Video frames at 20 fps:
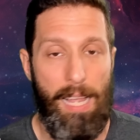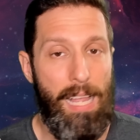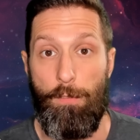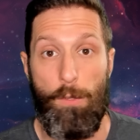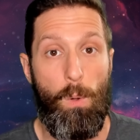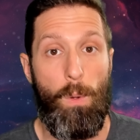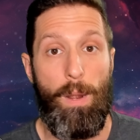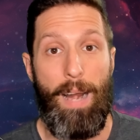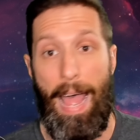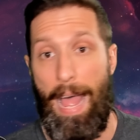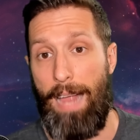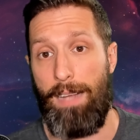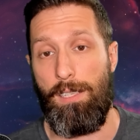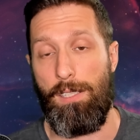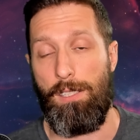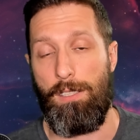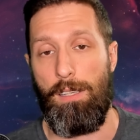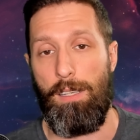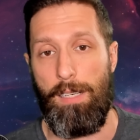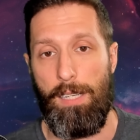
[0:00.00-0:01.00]
If you want
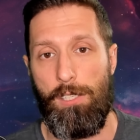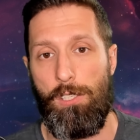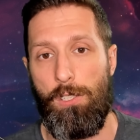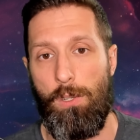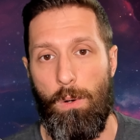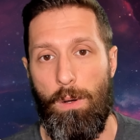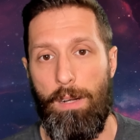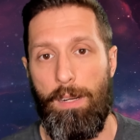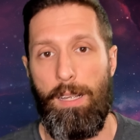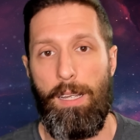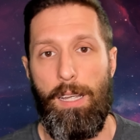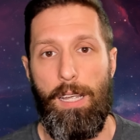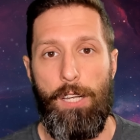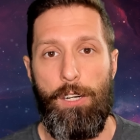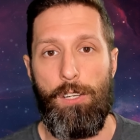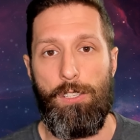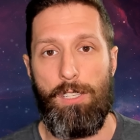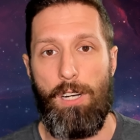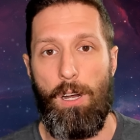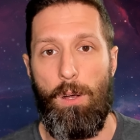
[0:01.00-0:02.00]
access to the Discord,
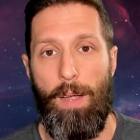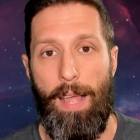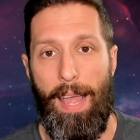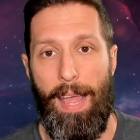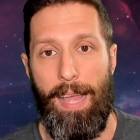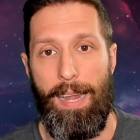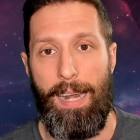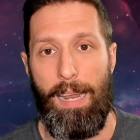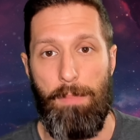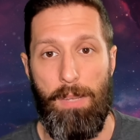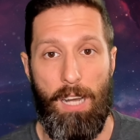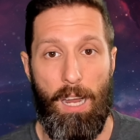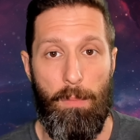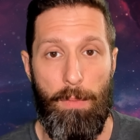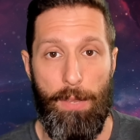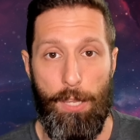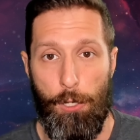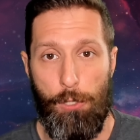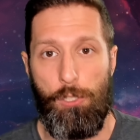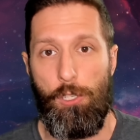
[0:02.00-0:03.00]
just go ahead and
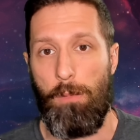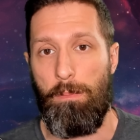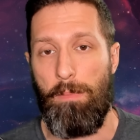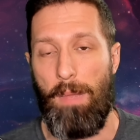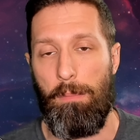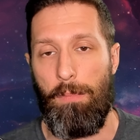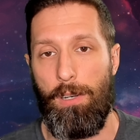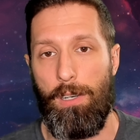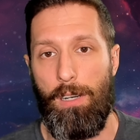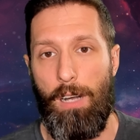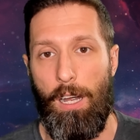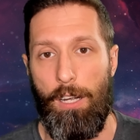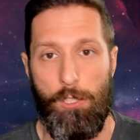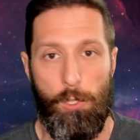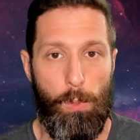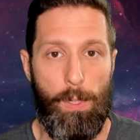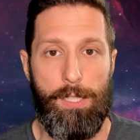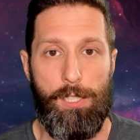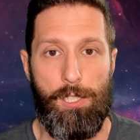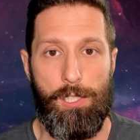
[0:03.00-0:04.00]
become a YouTube member, a
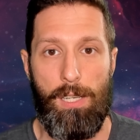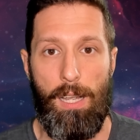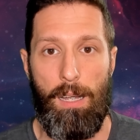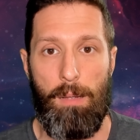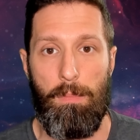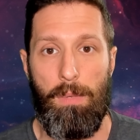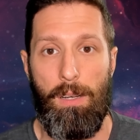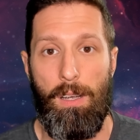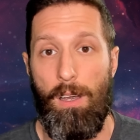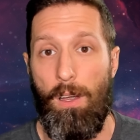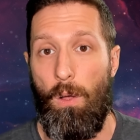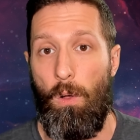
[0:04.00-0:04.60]
Twitch sub,